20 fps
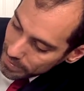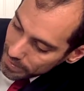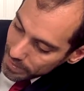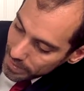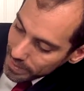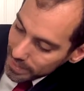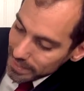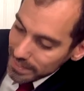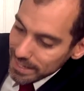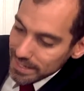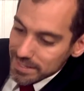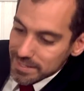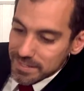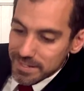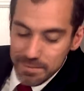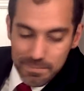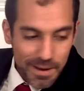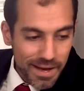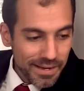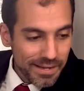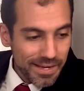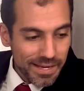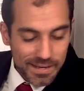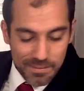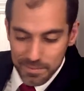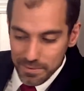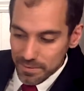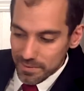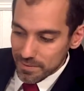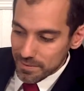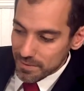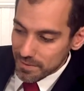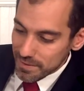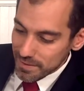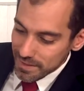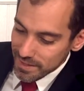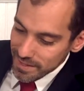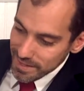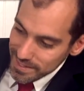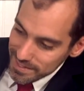An HDMI cable.
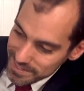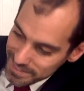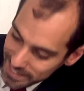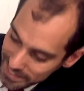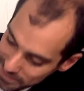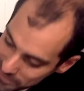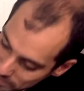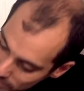It's kind of cool